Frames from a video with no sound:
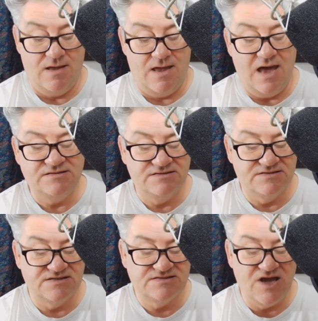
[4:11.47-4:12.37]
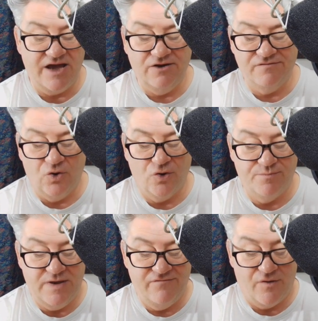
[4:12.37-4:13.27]
And it is a sign of
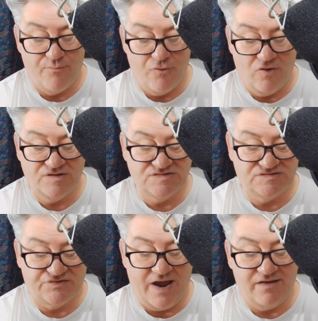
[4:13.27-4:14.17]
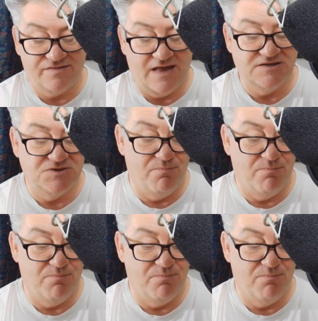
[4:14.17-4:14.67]
Lord Beaverbrook's strength and